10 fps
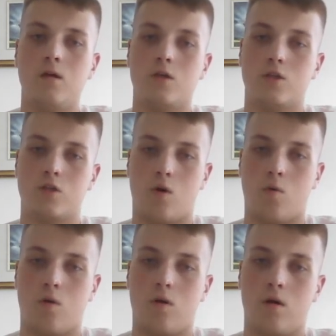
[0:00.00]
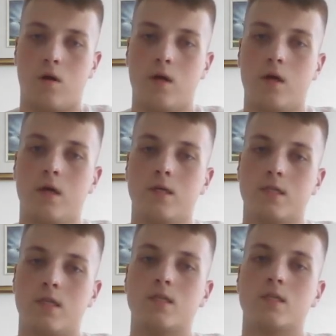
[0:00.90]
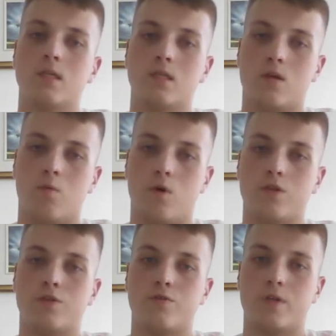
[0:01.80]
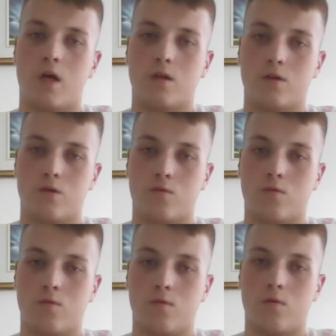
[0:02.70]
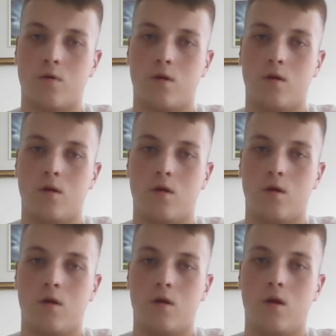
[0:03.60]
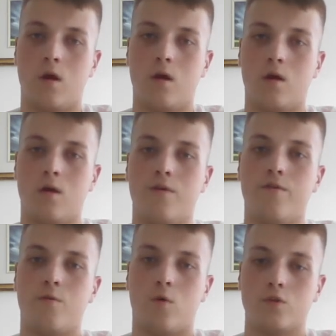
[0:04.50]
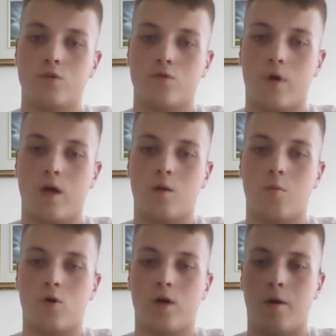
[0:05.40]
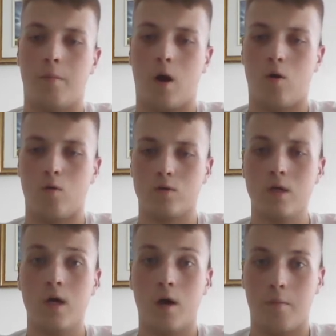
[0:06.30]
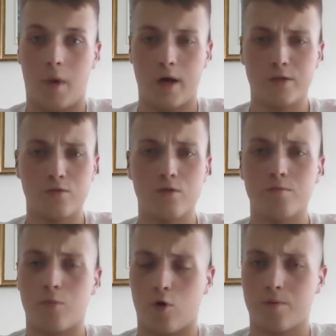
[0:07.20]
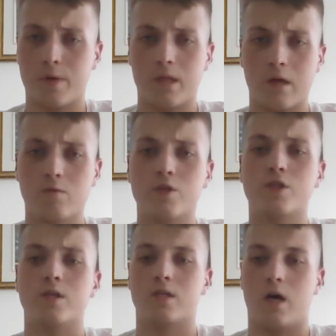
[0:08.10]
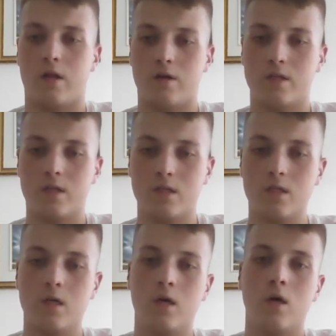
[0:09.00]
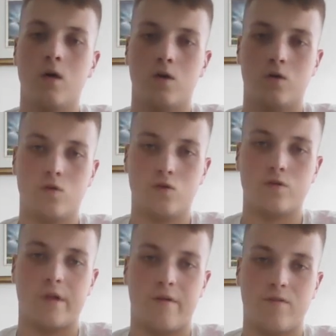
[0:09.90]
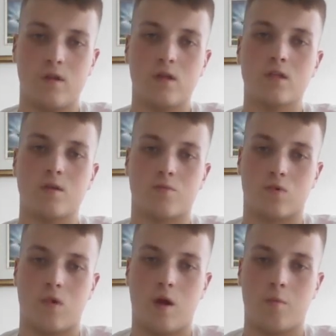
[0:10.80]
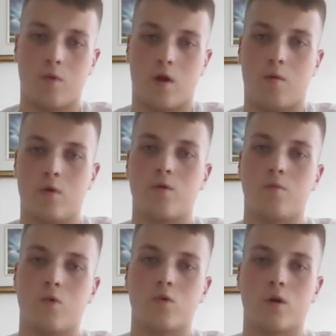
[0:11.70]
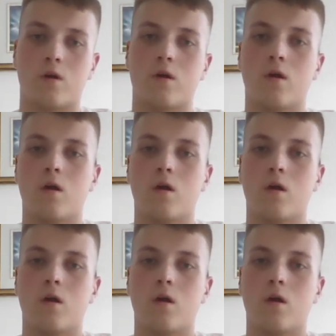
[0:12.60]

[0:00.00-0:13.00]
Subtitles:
So, that's the things I wanted to tell you. If you want to learn more about Python, programming languages, and the other things, you should definitely subscribe on our computer.